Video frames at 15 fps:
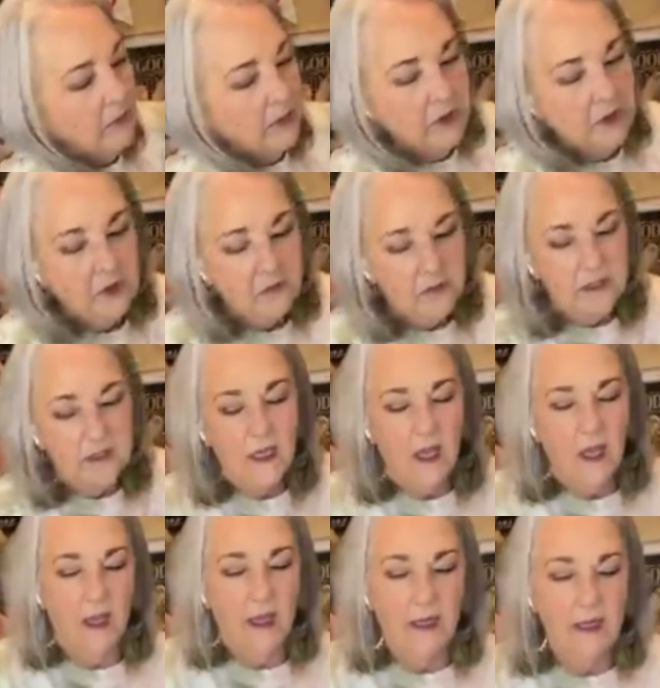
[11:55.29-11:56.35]
our balloon
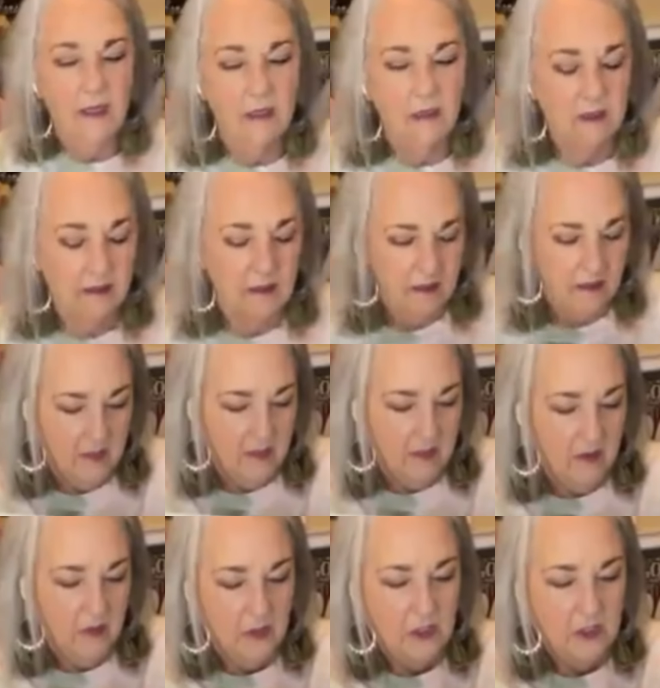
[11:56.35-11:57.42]
sign.
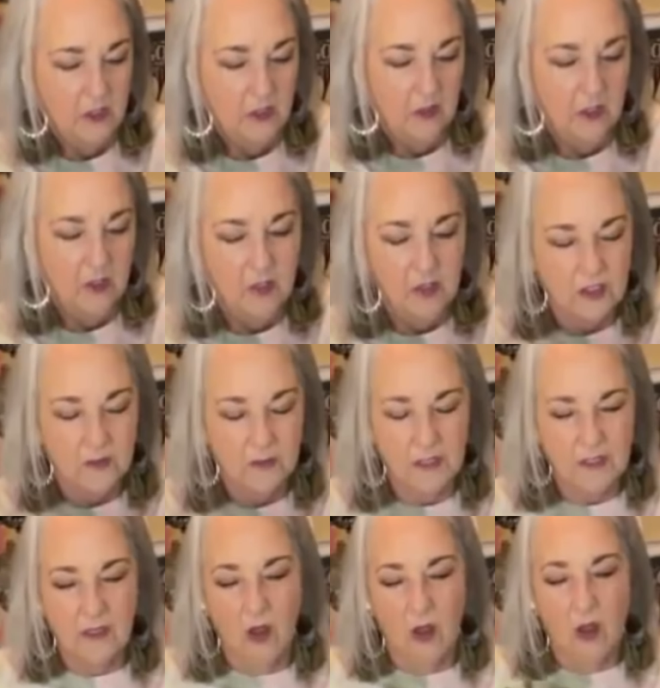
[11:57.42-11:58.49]
We took the
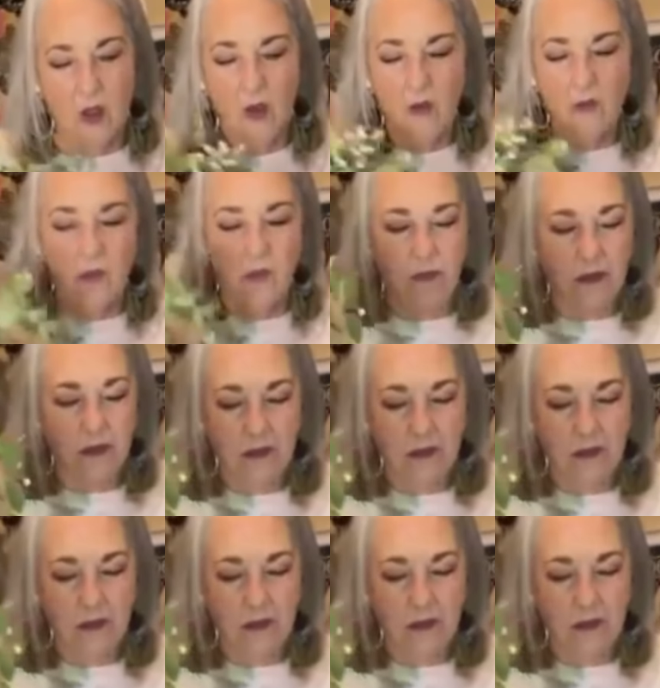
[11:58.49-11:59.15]
Christmas off